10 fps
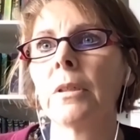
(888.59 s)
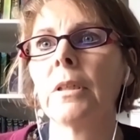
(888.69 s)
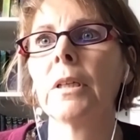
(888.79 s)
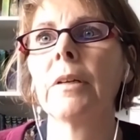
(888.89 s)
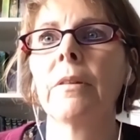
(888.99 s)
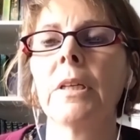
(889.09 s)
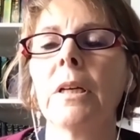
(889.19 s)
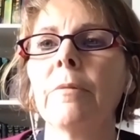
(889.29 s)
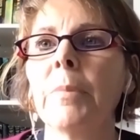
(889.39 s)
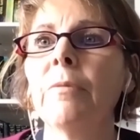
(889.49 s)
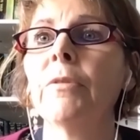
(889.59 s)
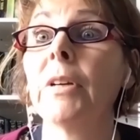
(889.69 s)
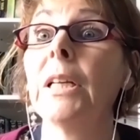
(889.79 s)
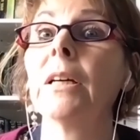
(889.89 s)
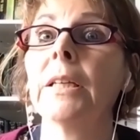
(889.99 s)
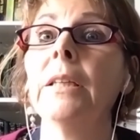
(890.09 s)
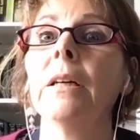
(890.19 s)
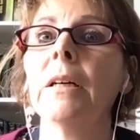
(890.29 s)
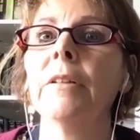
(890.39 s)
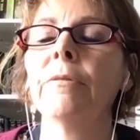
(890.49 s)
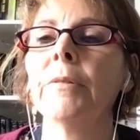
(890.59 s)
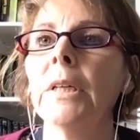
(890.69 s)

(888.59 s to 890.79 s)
And I think I've been very lucky that I've